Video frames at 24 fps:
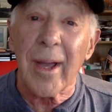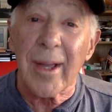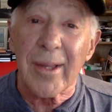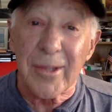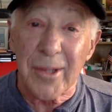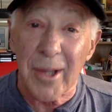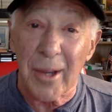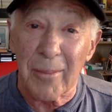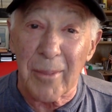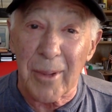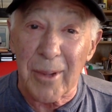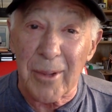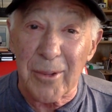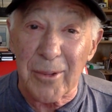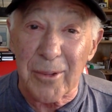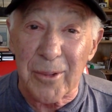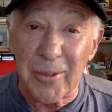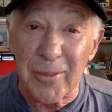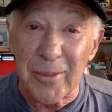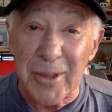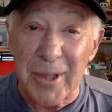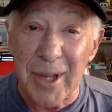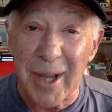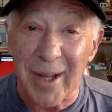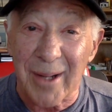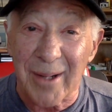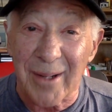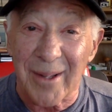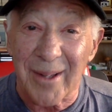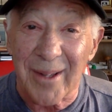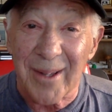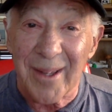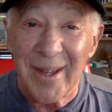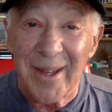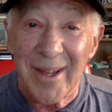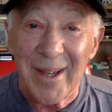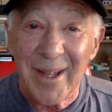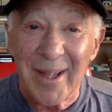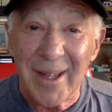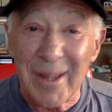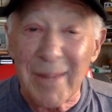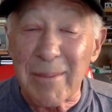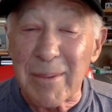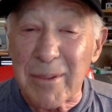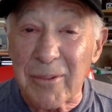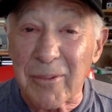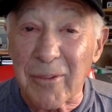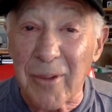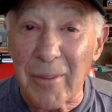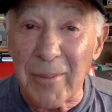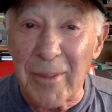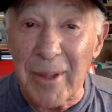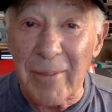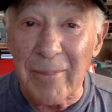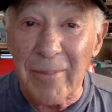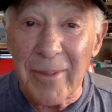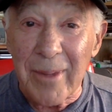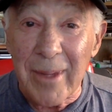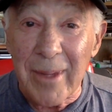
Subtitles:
It's on my YouTube channel, clips from it.